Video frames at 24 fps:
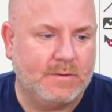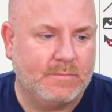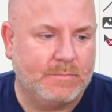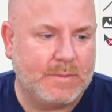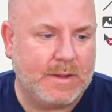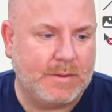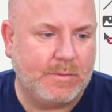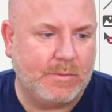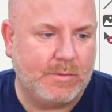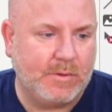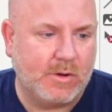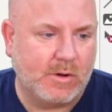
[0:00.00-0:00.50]

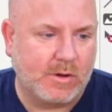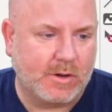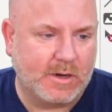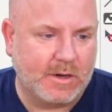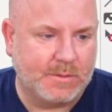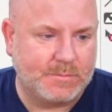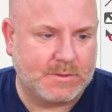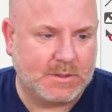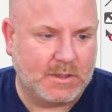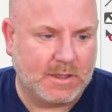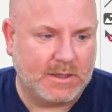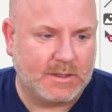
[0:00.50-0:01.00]
maybe we hook it
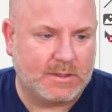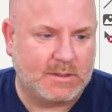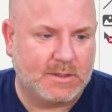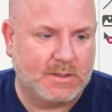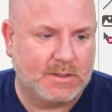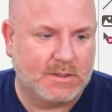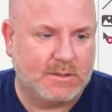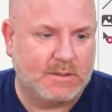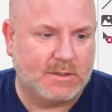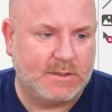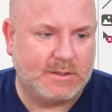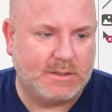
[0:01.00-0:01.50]
up to like
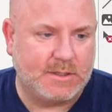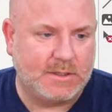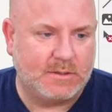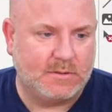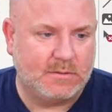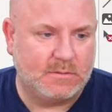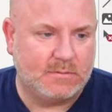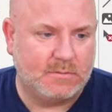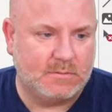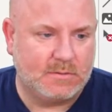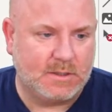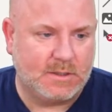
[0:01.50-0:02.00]
the
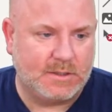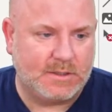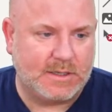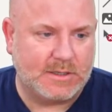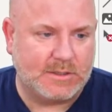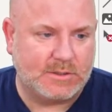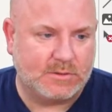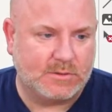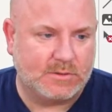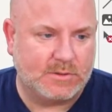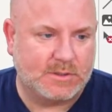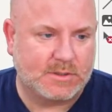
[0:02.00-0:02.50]

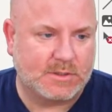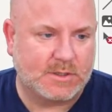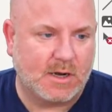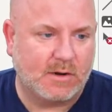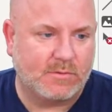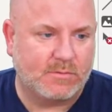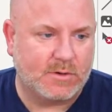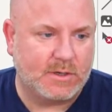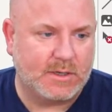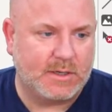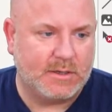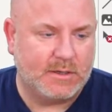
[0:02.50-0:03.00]
digital
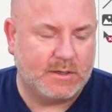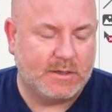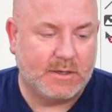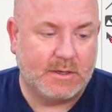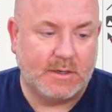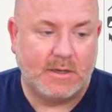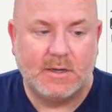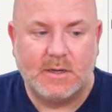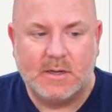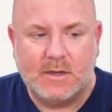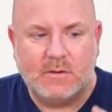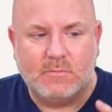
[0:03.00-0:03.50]
discovery,
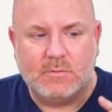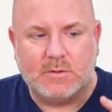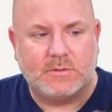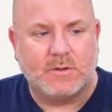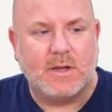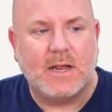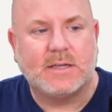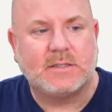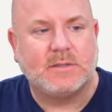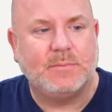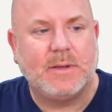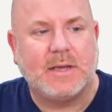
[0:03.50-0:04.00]
which
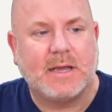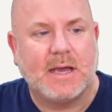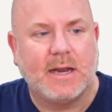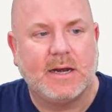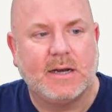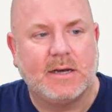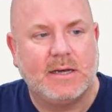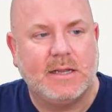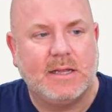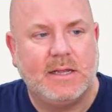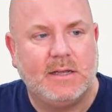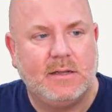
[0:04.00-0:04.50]
would actually be kind
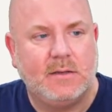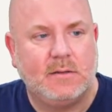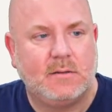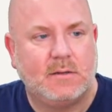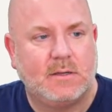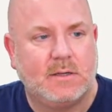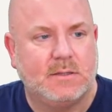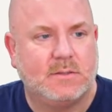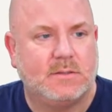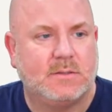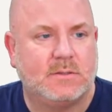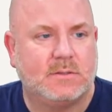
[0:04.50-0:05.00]
of neat
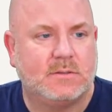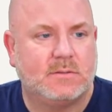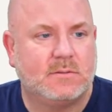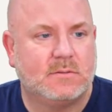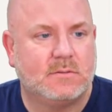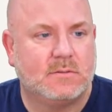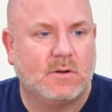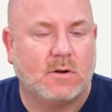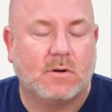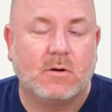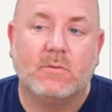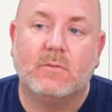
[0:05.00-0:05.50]
because,
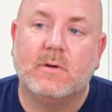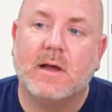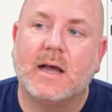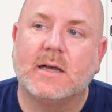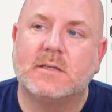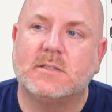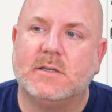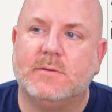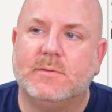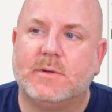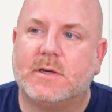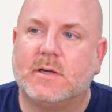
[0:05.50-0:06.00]
or
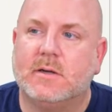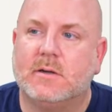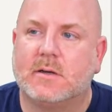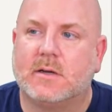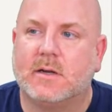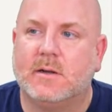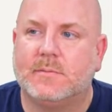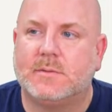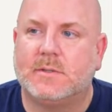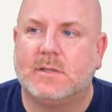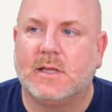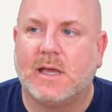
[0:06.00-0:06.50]
actually we could hook
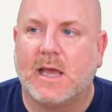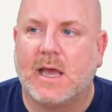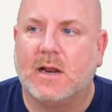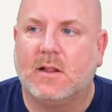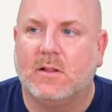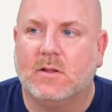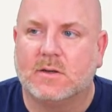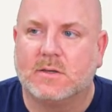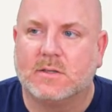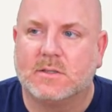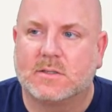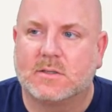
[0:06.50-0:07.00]
it up to the
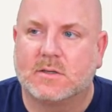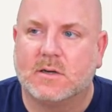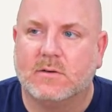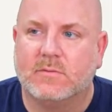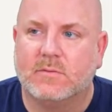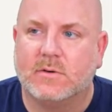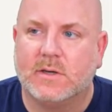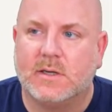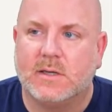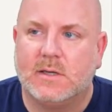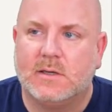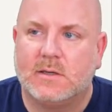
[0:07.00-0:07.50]
analog
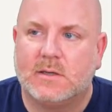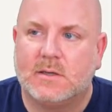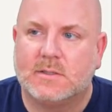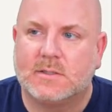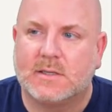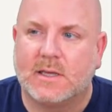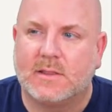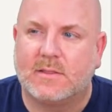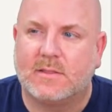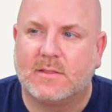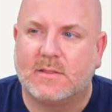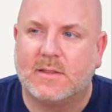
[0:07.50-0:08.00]
discovery
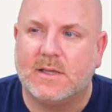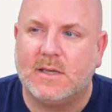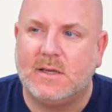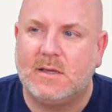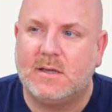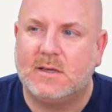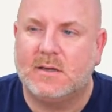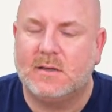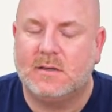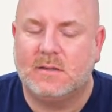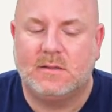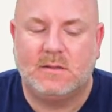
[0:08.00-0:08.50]
because I
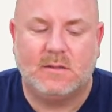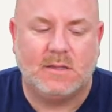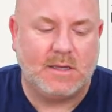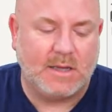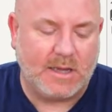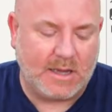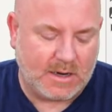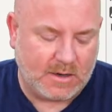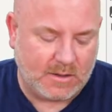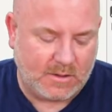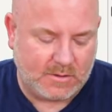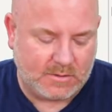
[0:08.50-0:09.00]
think the
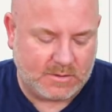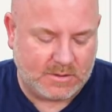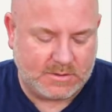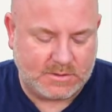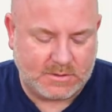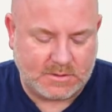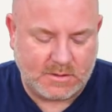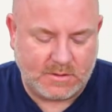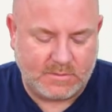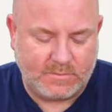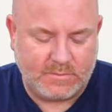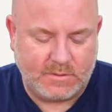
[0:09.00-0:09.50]
analog
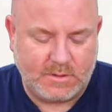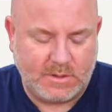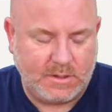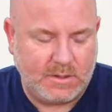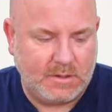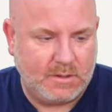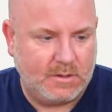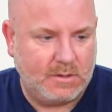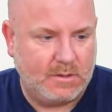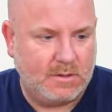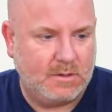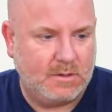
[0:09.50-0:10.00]
discovery